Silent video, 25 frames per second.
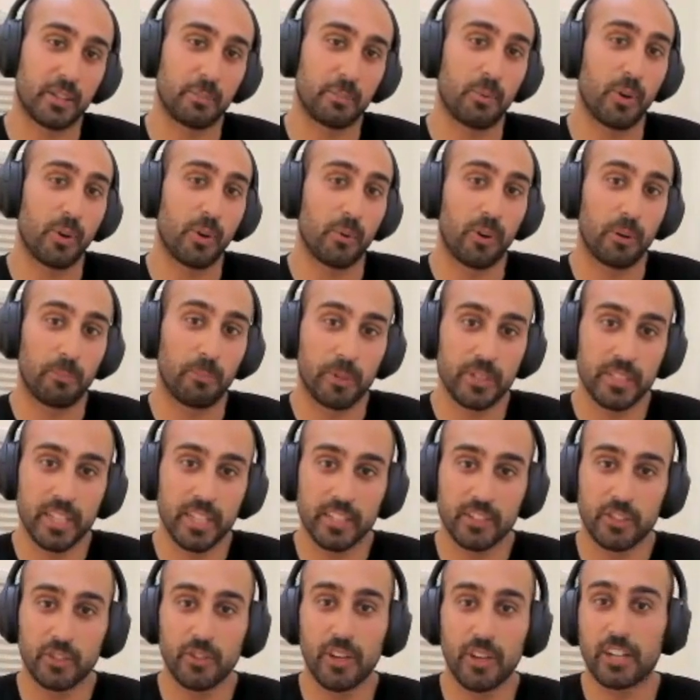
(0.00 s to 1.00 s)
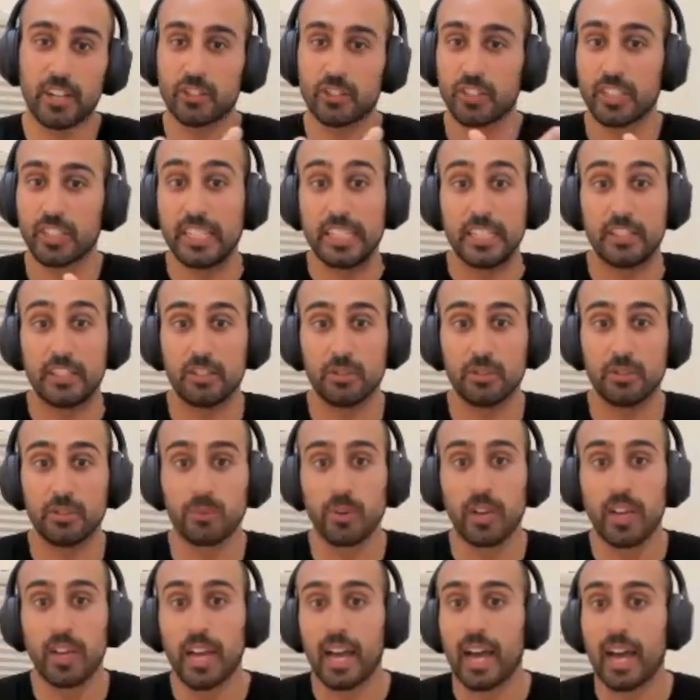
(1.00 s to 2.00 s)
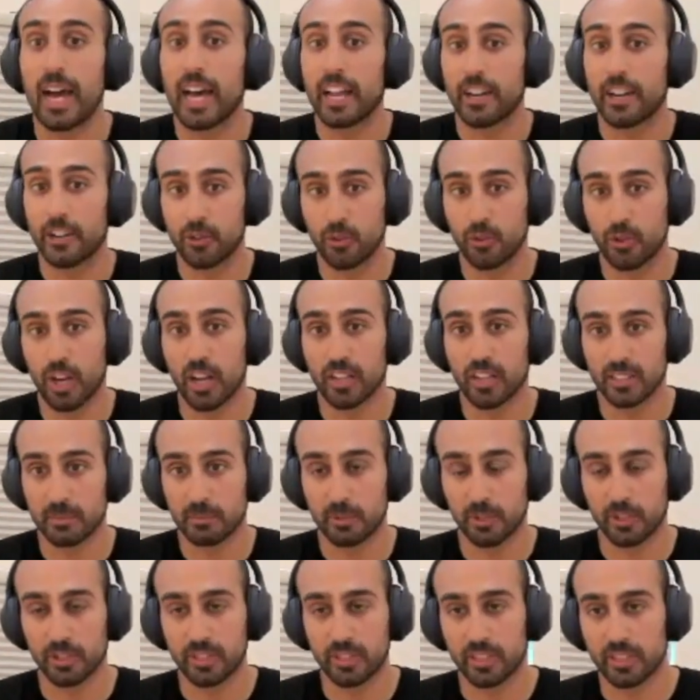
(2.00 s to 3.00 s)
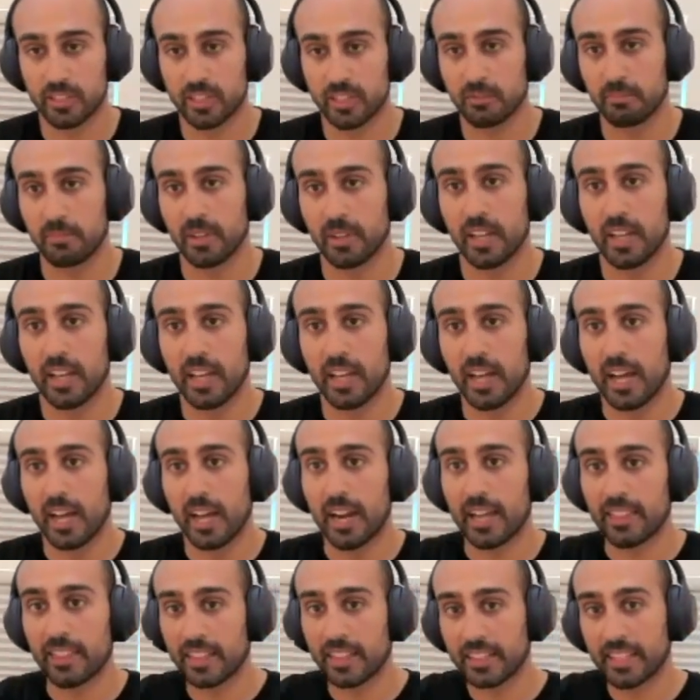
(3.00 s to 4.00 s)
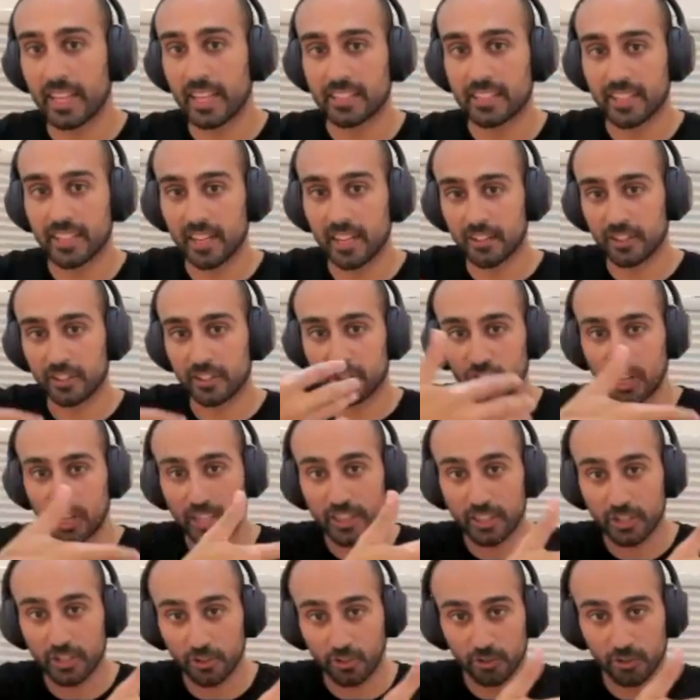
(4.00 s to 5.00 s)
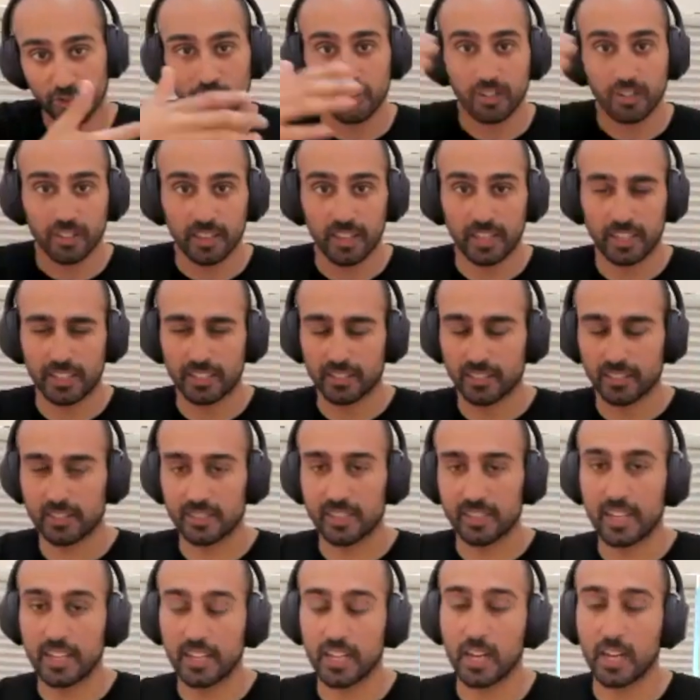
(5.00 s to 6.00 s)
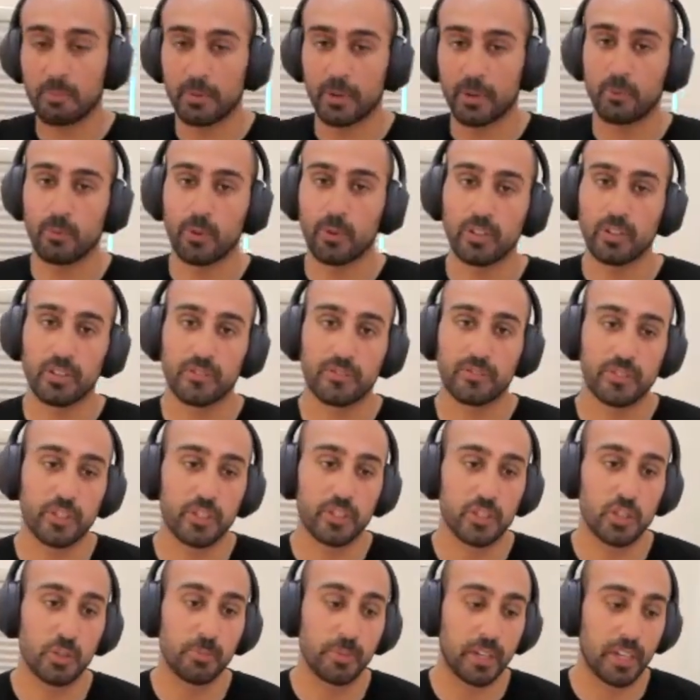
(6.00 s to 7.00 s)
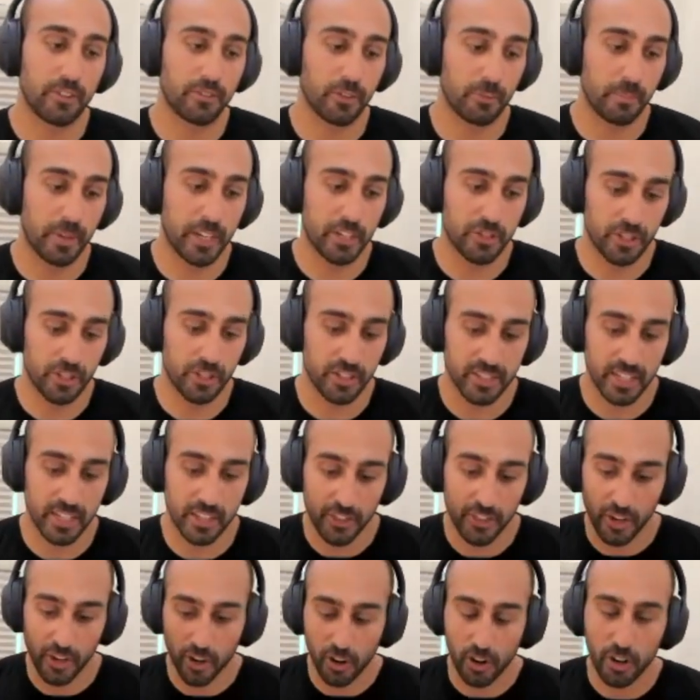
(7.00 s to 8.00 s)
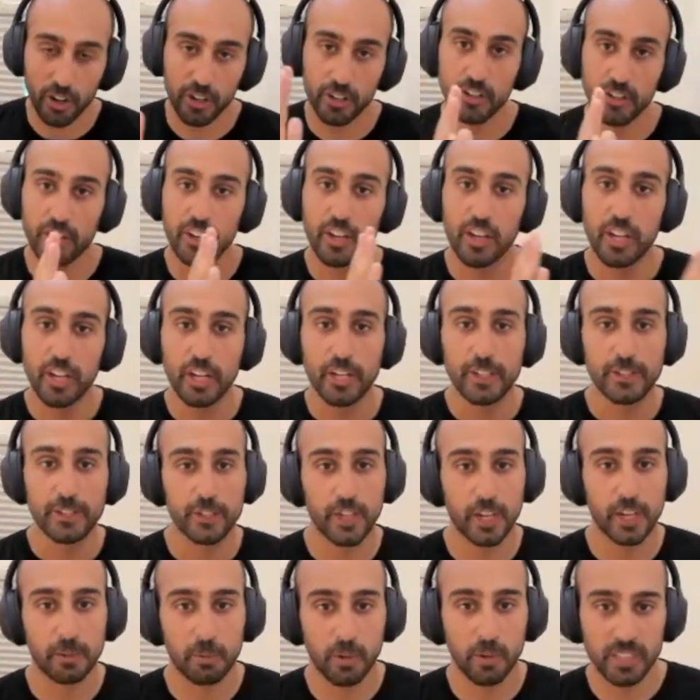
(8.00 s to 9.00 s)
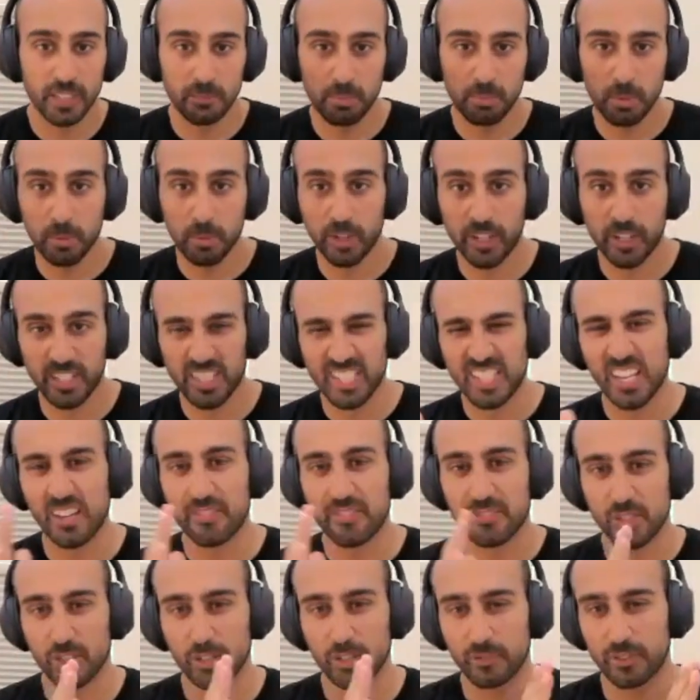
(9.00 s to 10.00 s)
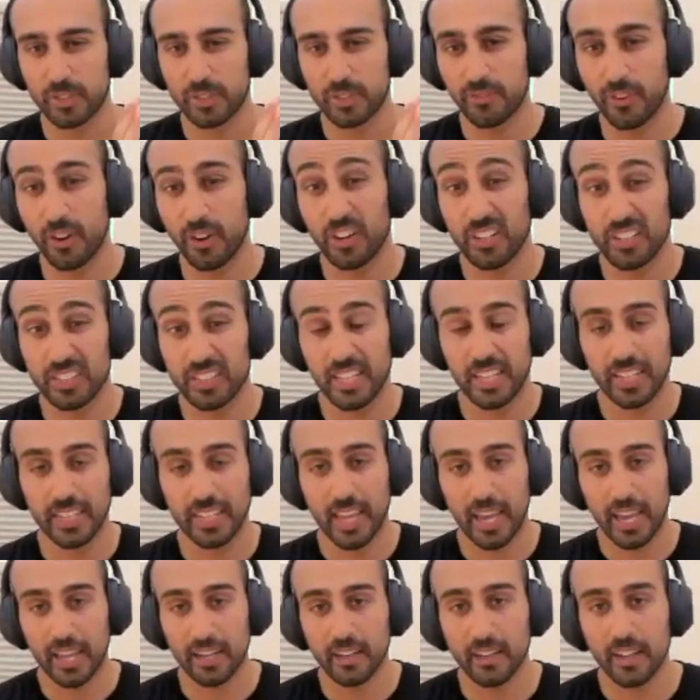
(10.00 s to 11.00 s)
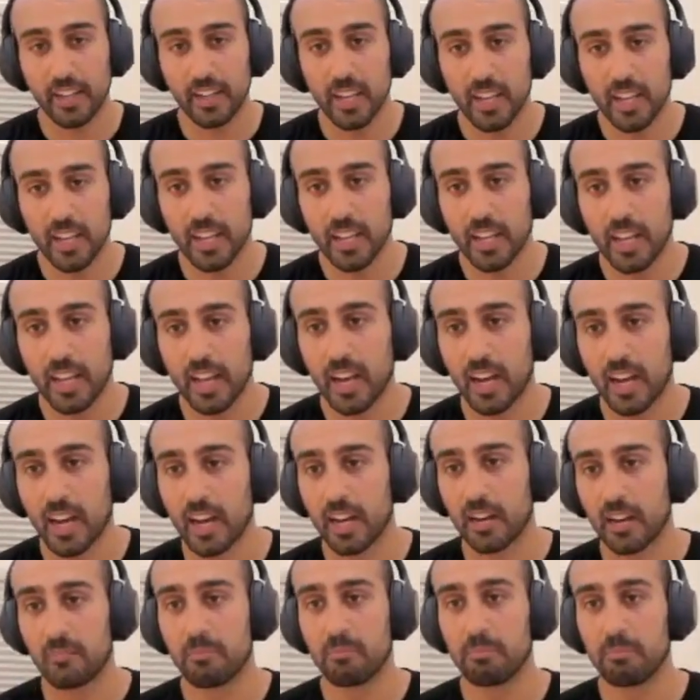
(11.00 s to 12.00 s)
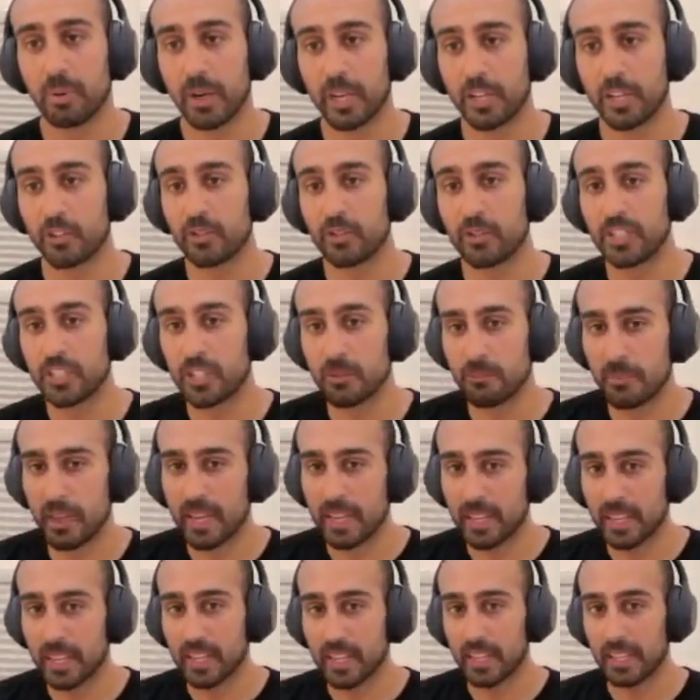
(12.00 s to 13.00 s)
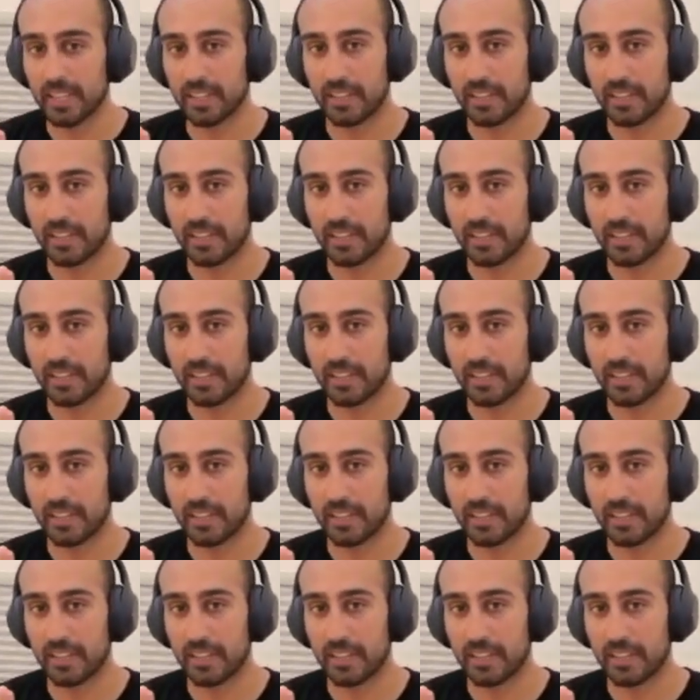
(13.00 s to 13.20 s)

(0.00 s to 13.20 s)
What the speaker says: the 0.1%, do you actually need to add a new concept to your system. And I think that's kind of the chain that you're like setting up in a world of consuming information, is that there are checkpoints that people are going to self-serve as far as they can. But you need to make it,